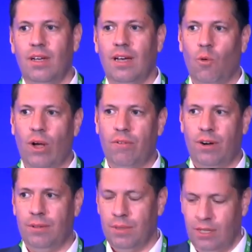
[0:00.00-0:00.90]

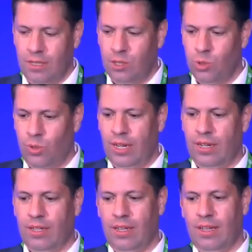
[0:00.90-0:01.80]
However,
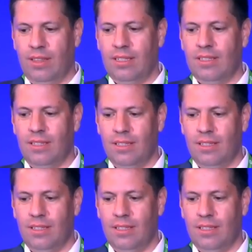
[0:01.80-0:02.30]
during the